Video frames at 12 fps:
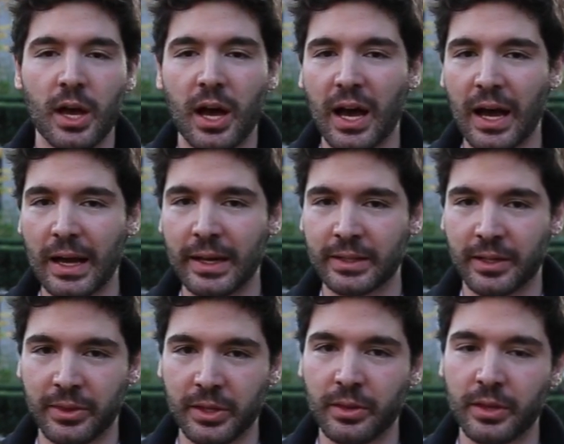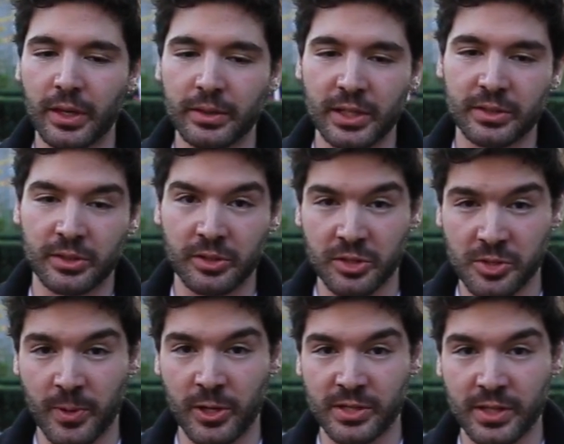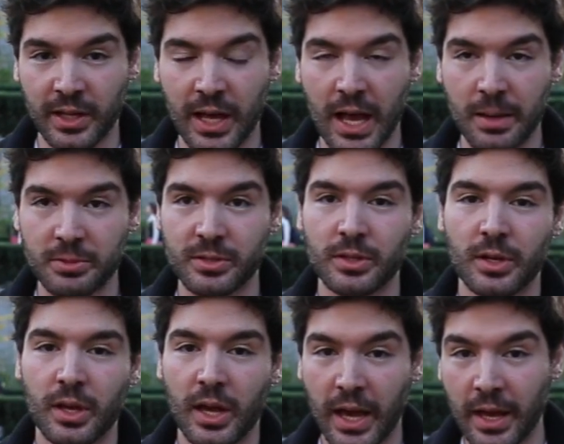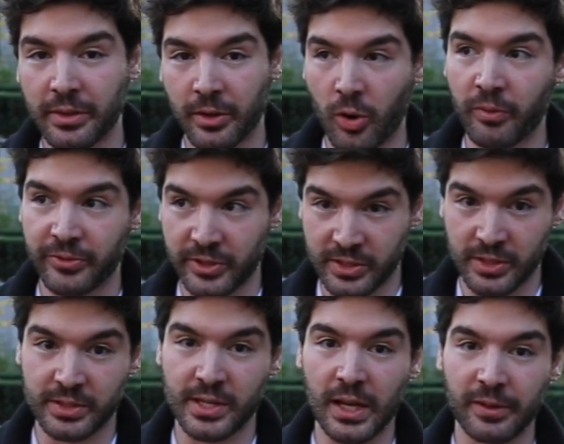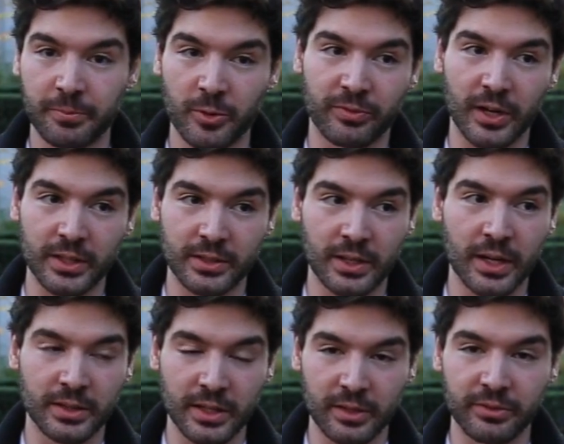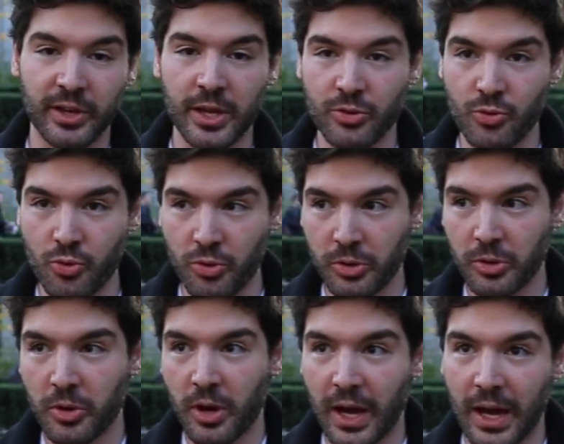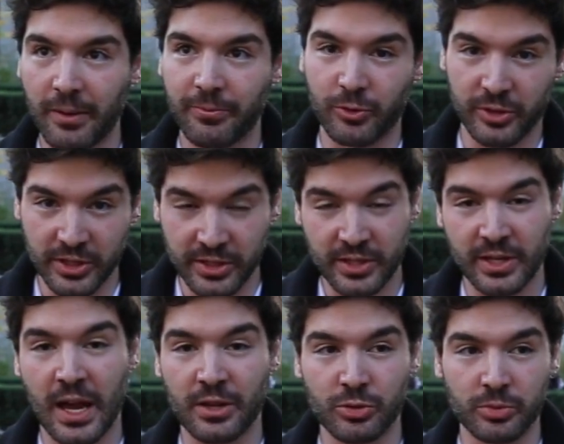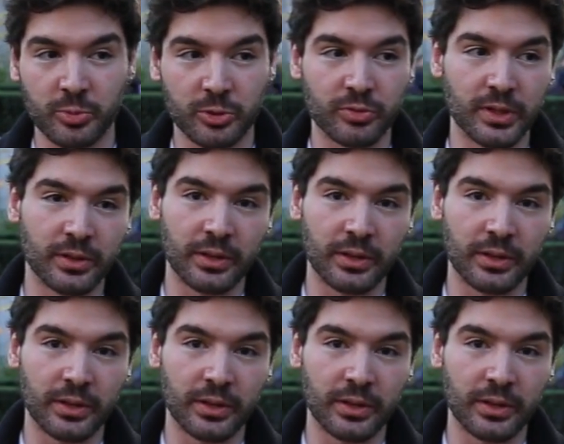And I think the Data Transparency Labs and the conference itself provide an ideal venue for this discussion between